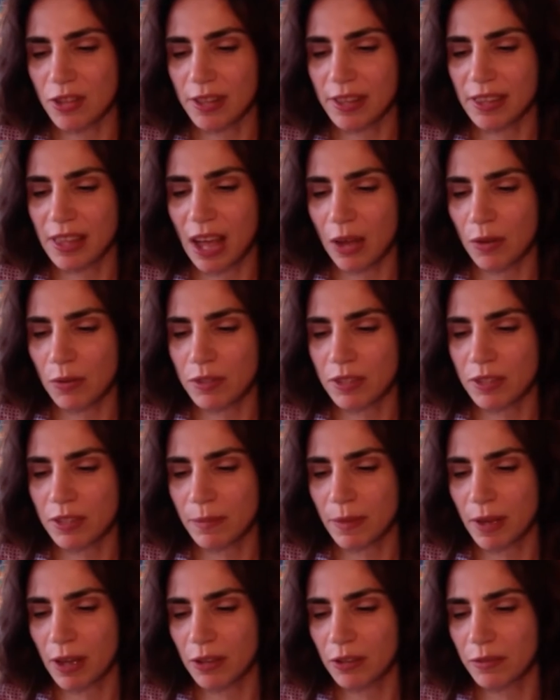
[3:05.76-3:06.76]
doubts
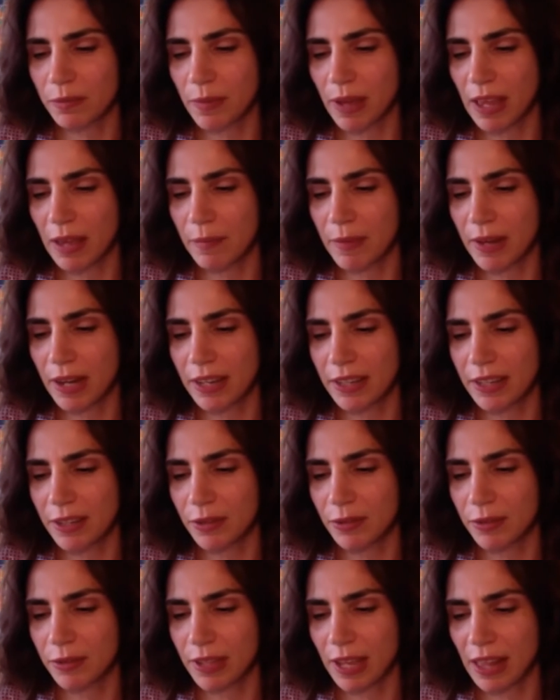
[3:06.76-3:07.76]
about my ability
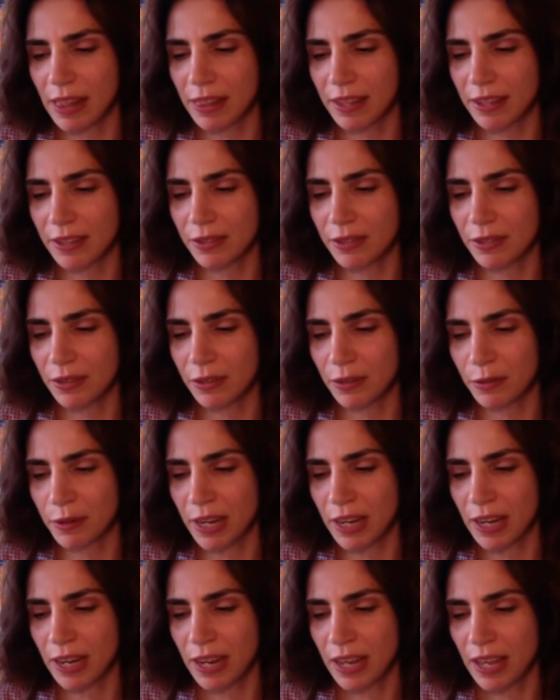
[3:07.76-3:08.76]
to tell this
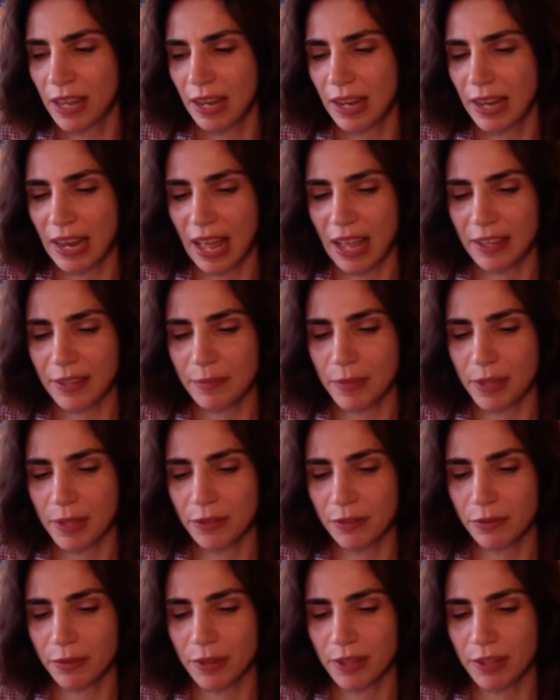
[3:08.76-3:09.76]
story led me
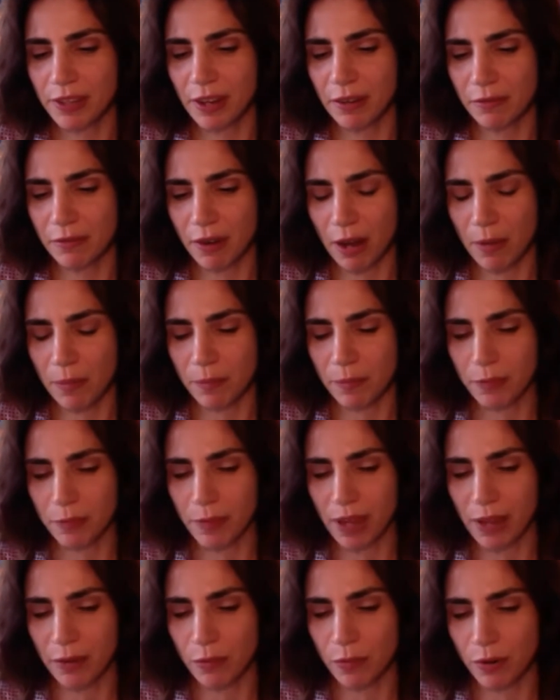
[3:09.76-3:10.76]
to interrupt
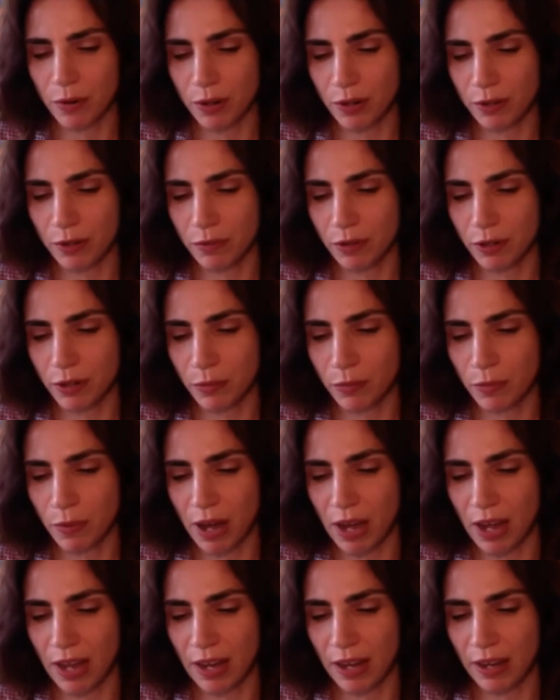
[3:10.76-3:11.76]
my work for a
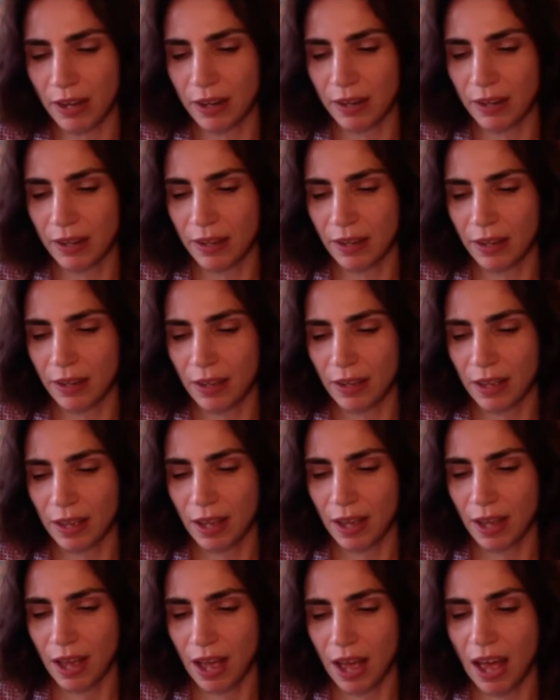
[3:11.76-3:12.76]
while.
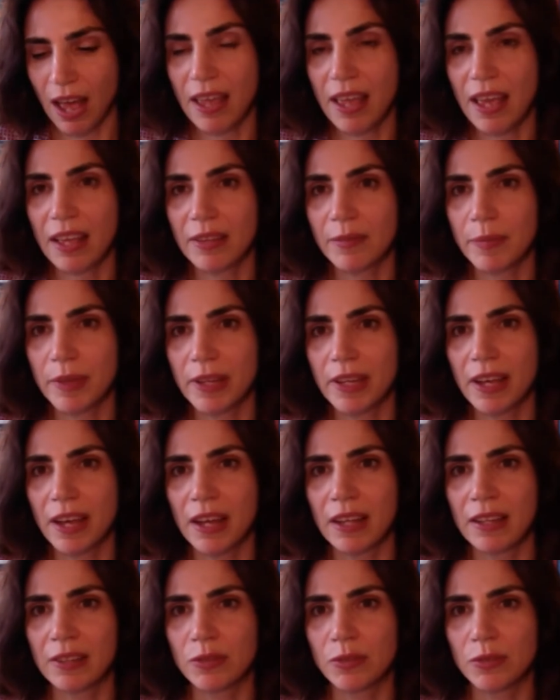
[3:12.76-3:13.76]
I had
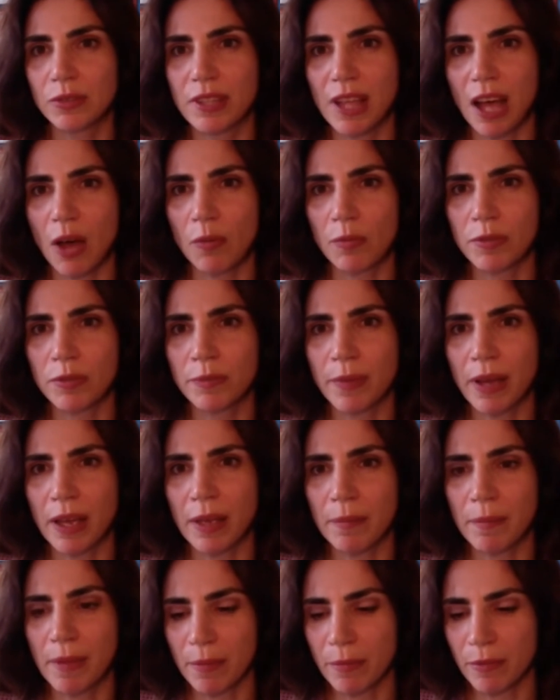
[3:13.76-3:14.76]
begun to doubt my
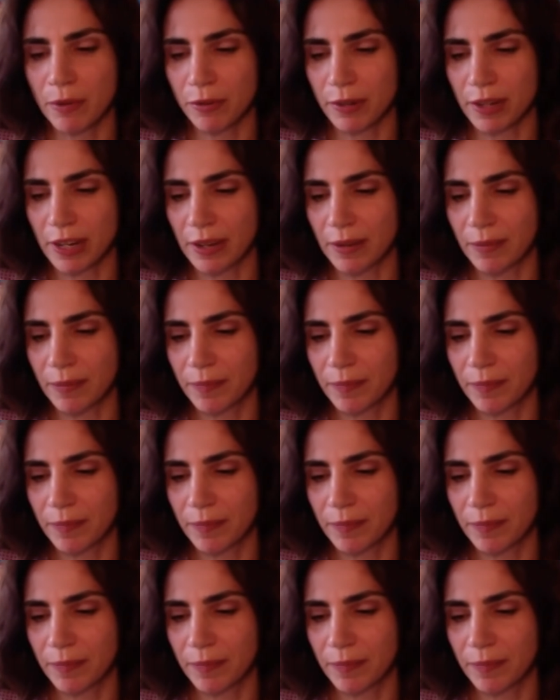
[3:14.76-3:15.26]
memory,